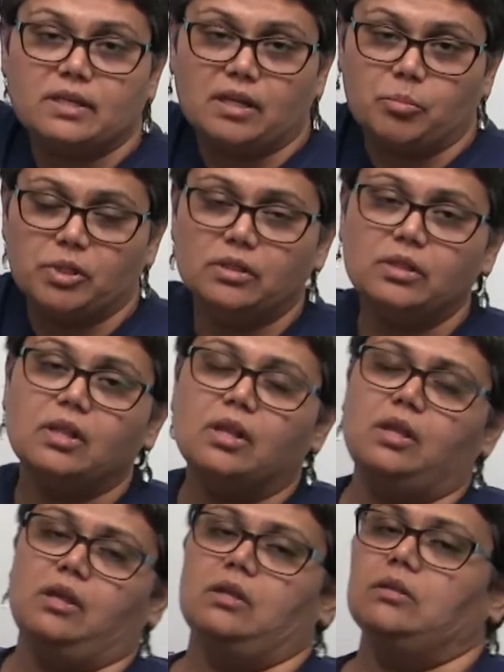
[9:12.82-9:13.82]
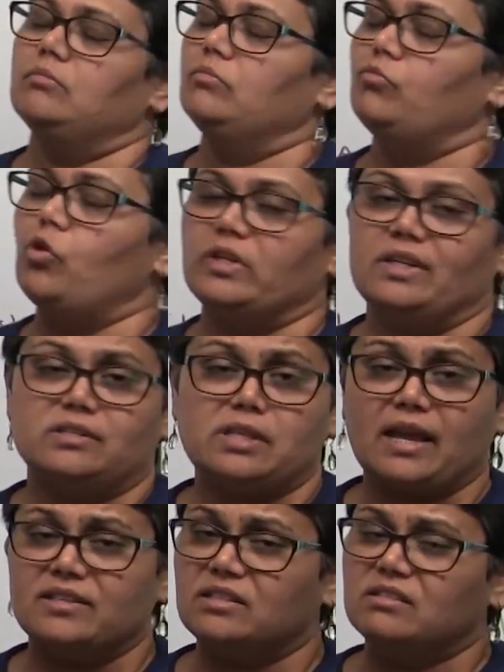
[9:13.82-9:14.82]
table, what their
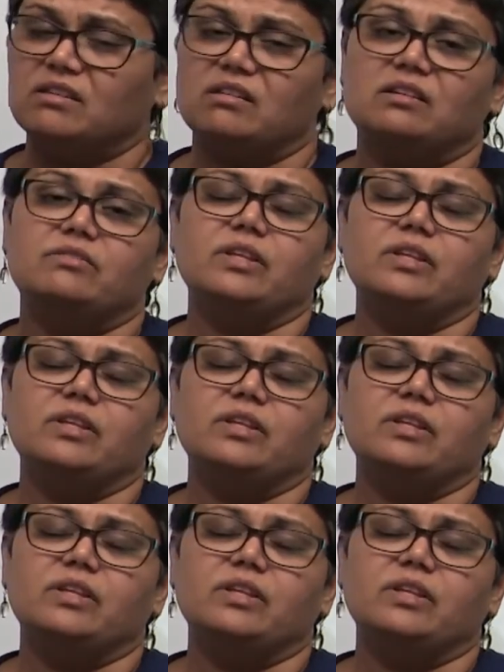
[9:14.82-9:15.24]
sizes are,